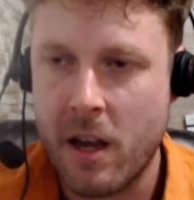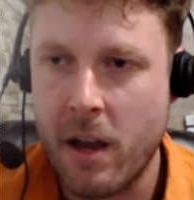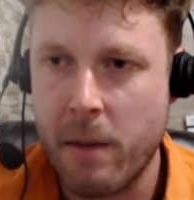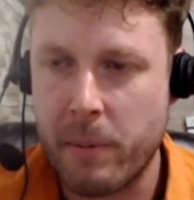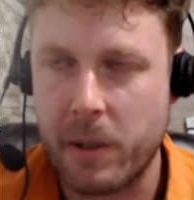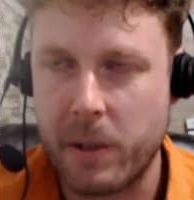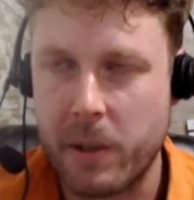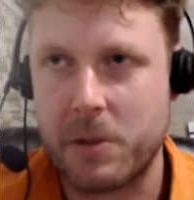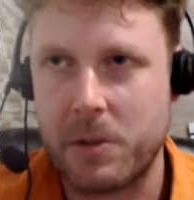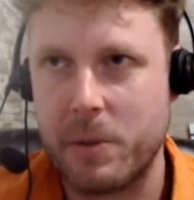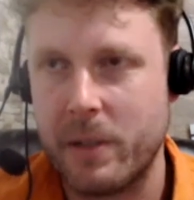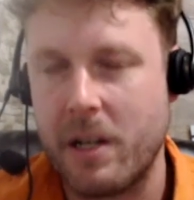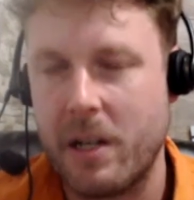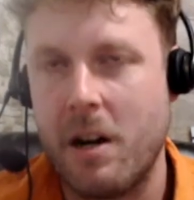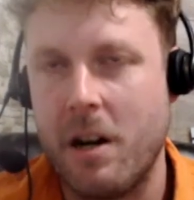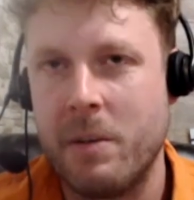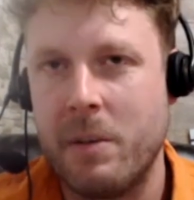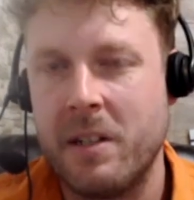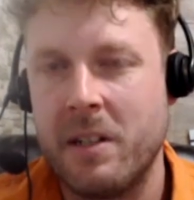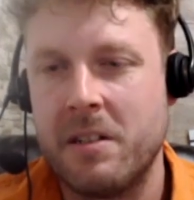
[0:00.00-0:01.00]
but also
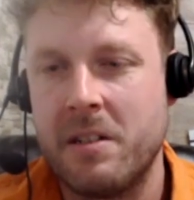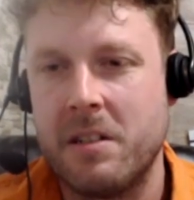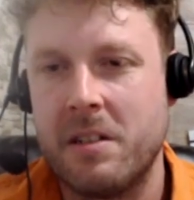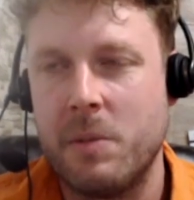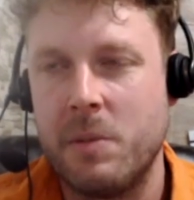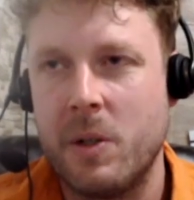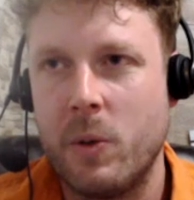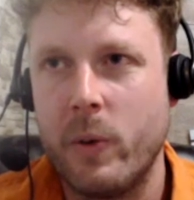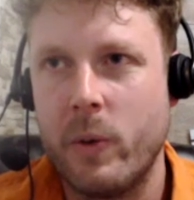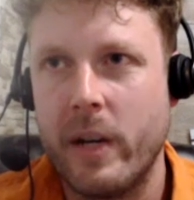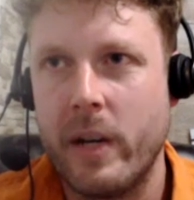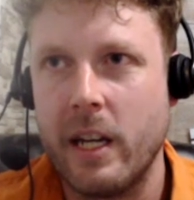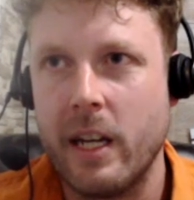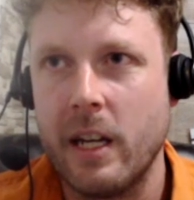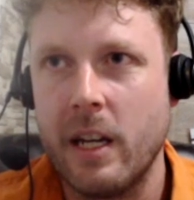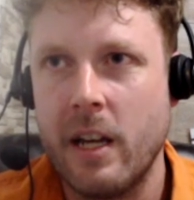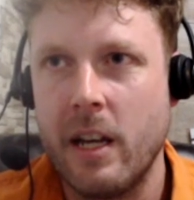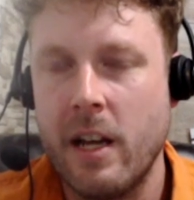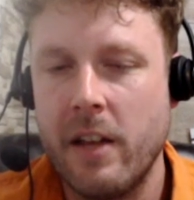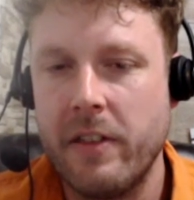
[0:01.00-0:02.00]
accommodates them in a way
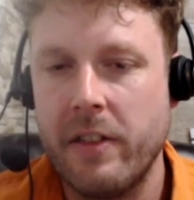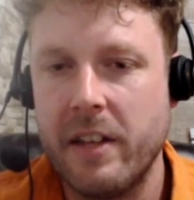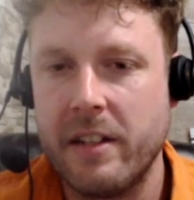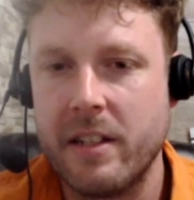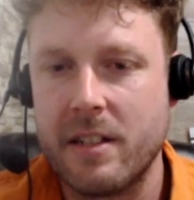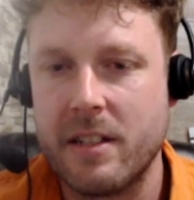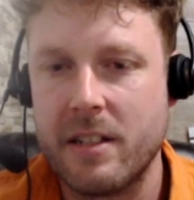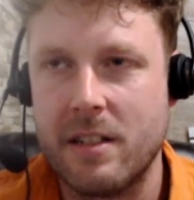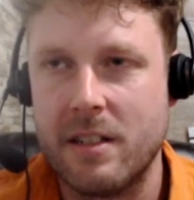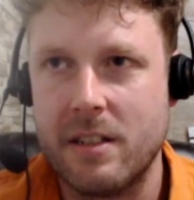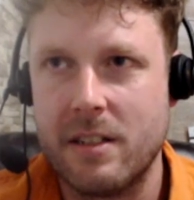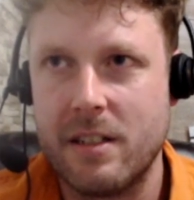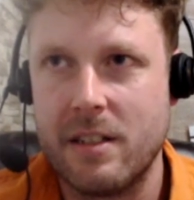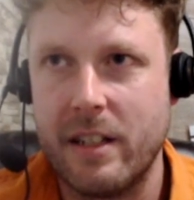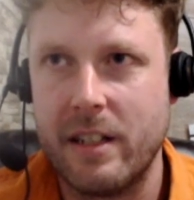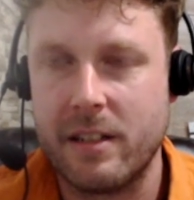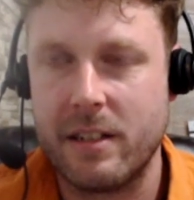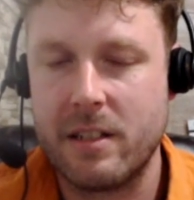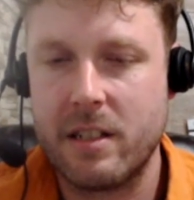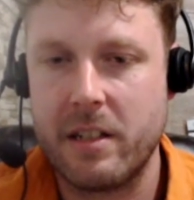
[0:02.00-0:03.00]
that doesn't
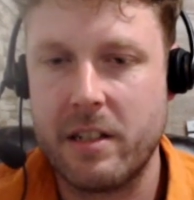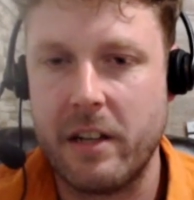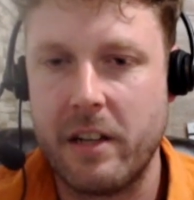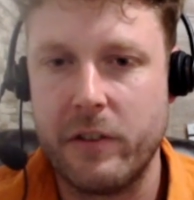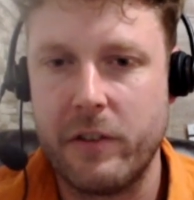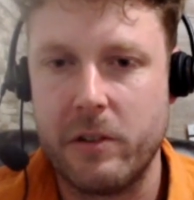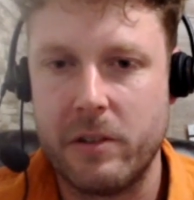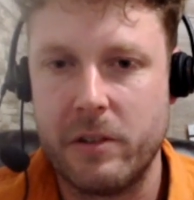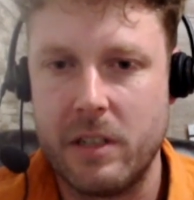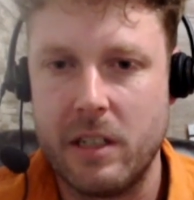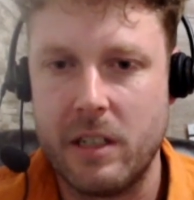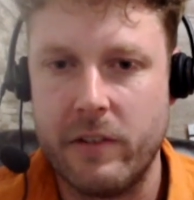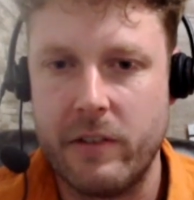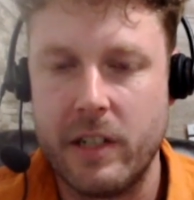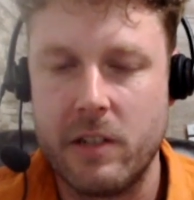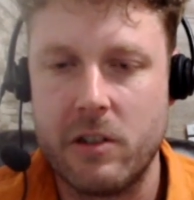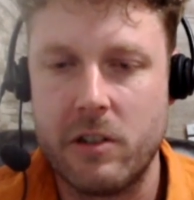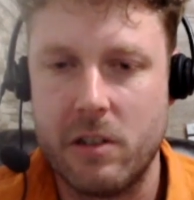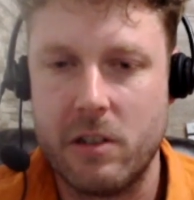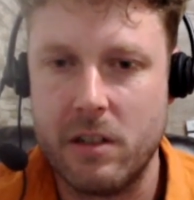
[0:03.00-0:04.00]
like stifle the
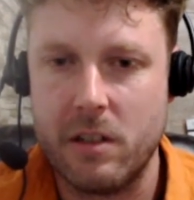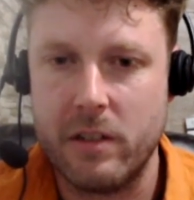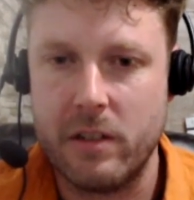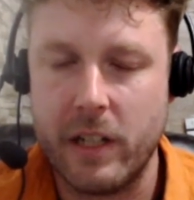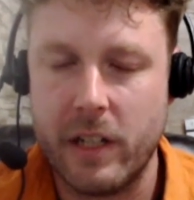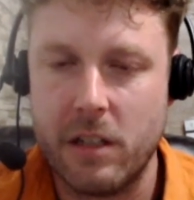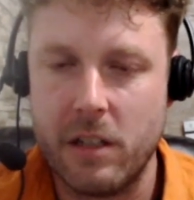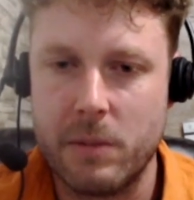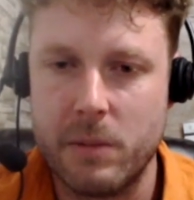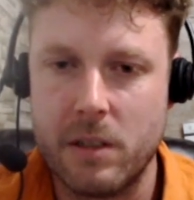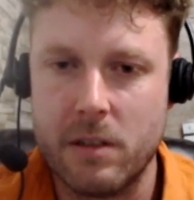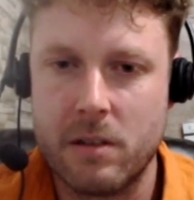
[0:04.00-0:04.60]
innovation and development.